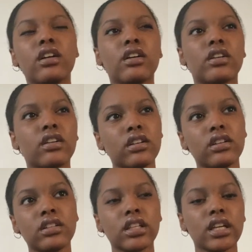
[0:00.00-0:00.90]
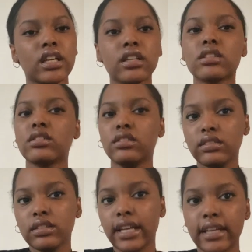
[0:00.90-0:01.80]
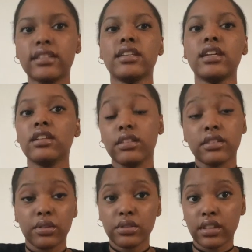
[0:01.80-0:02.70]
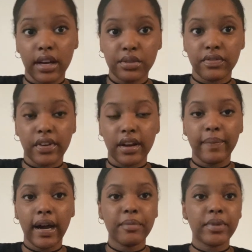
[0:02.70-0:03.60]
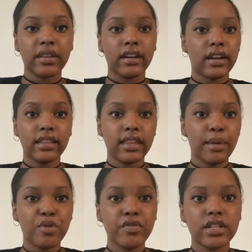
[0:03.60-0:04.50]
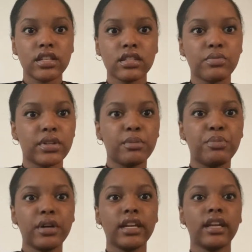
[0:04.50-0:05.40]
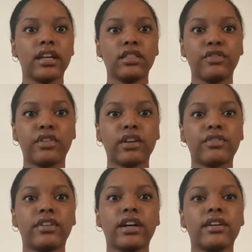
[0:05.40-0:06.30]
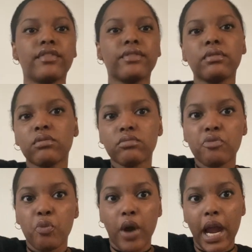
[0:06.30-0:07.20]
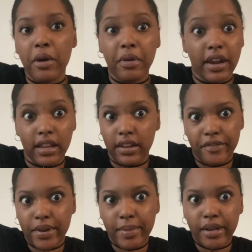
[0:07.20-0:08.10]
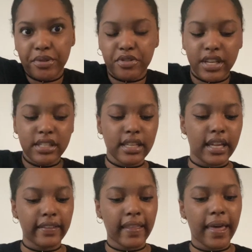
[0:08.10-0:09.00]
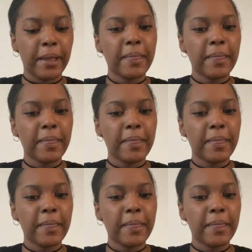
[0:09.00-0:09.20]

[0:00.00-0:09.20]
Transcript: early to late teens, those styles were very popular, and that movie just really put it in the forefront of, wow, everybody was dressing like that.